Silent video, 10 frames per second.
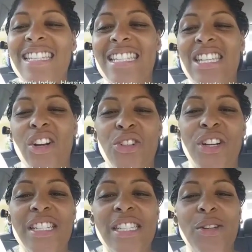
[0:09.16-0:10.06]
is Dr.
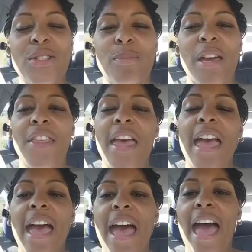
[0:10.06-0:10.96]
Trey Steger Smith,
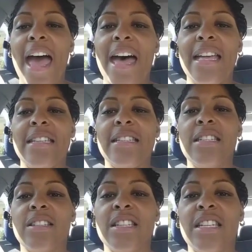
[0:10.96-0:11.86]
and
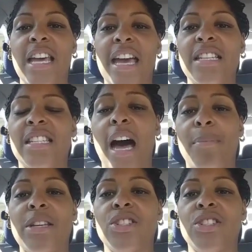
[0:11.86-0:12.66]
today's topic,